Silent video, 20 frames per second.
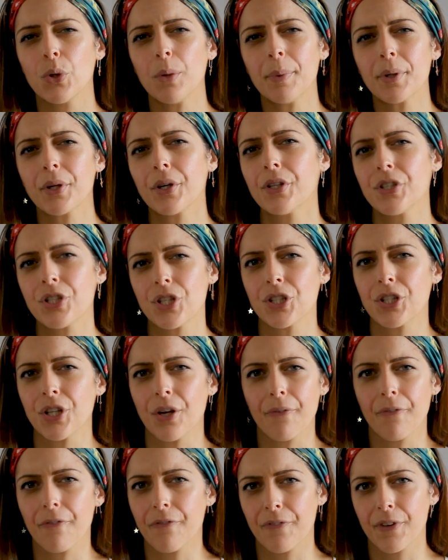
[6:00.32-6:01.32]
or because you
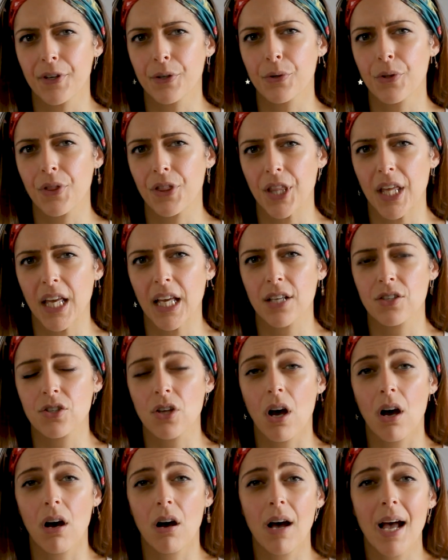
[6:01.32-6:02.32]
don't feel things
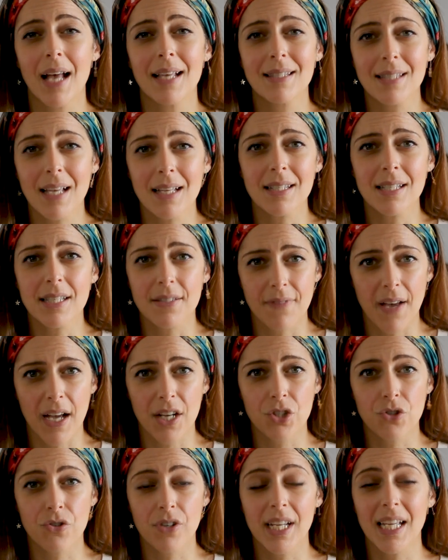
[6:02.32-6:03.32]
are as
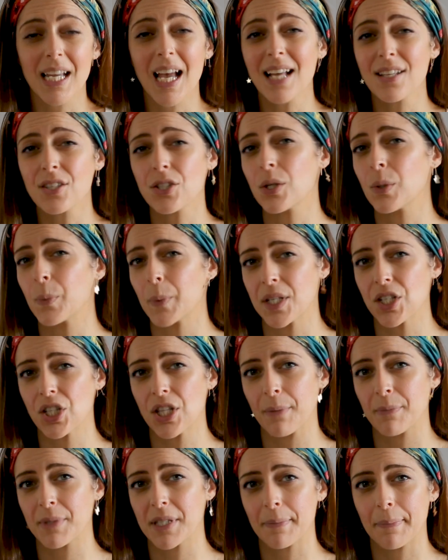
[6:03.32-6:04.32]
satisfactory as you wish
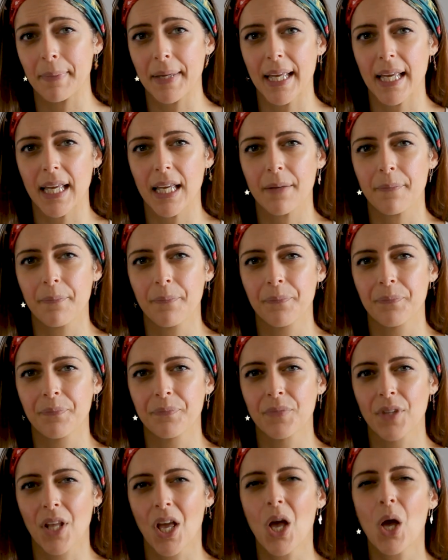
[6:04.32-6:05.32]
them to be.
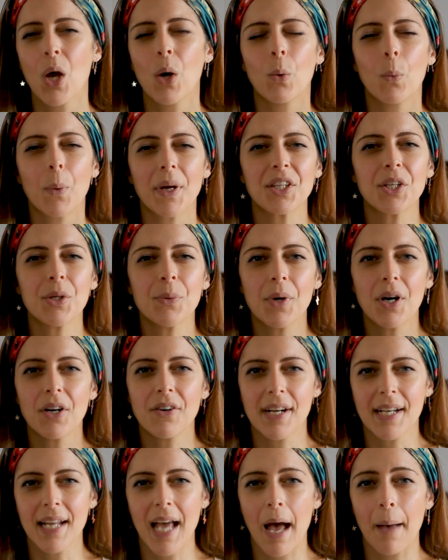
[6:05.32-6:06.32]
When you are
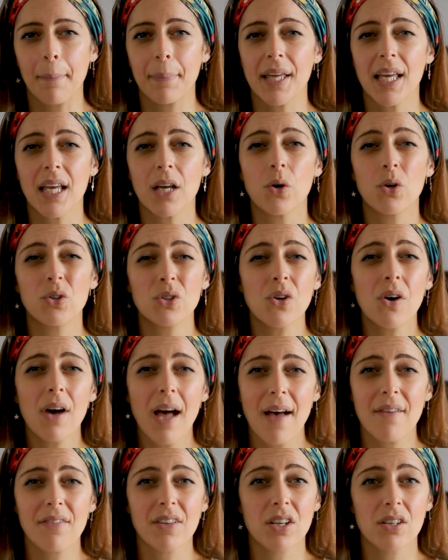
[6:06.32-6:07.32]
unhappy or not
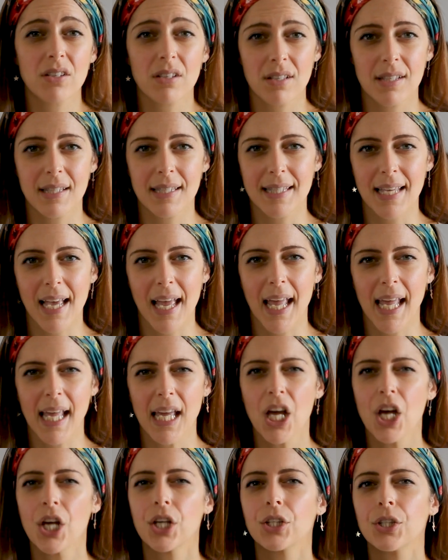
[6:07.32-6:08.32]
having a good
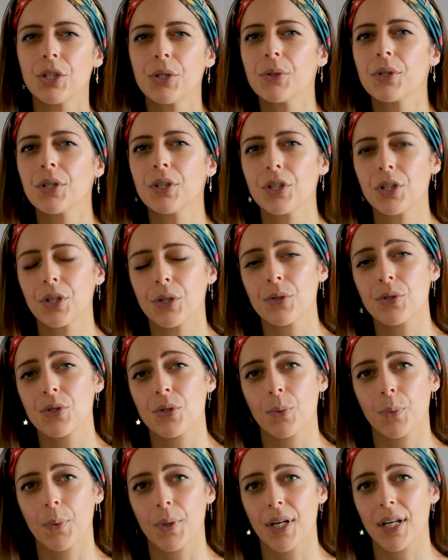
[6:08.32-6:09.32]
day, you can use
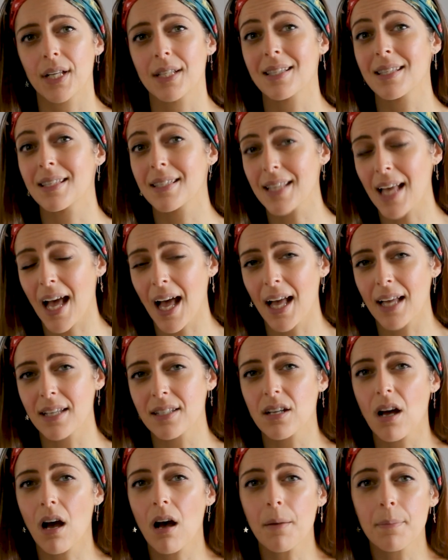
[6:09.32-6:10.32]
the words sad,
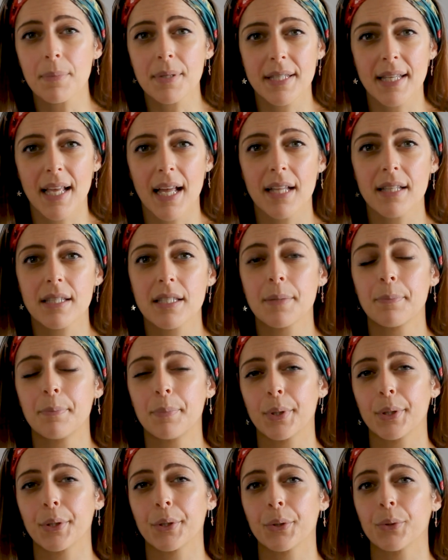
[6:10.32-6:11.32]
upset,
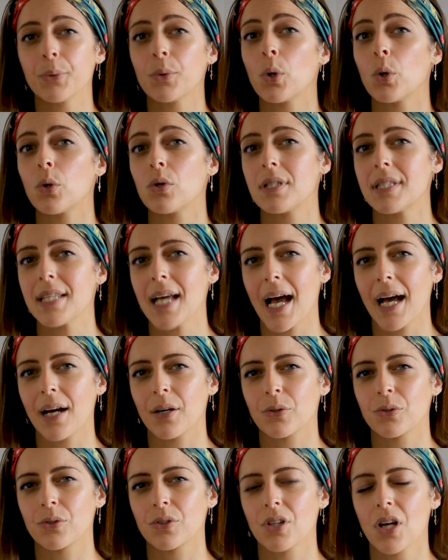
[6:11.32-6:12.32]
blue, or
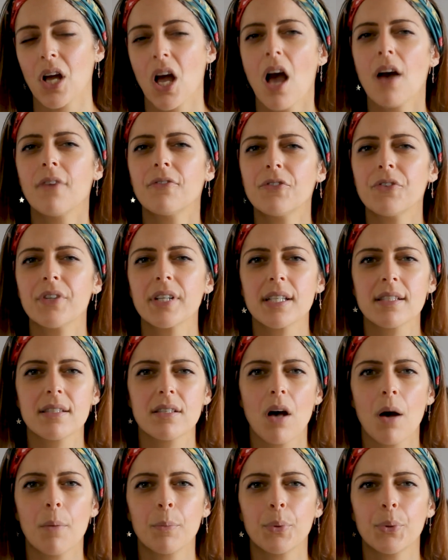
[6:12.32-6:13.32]
down. For
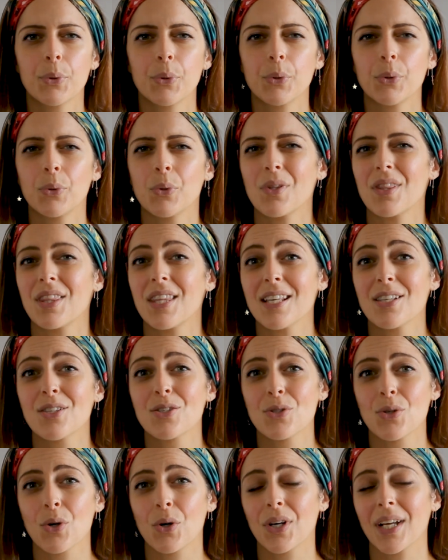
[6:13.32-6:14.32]
example, this
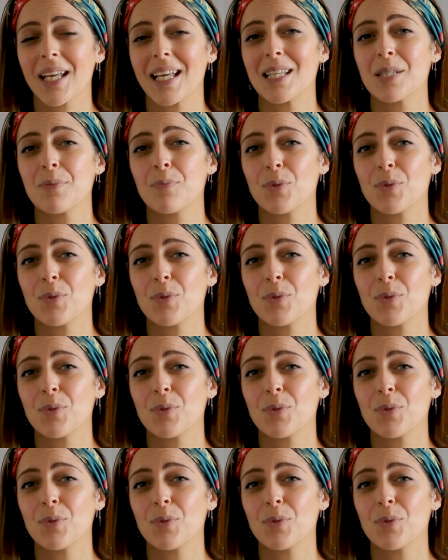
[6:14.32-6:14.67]
song is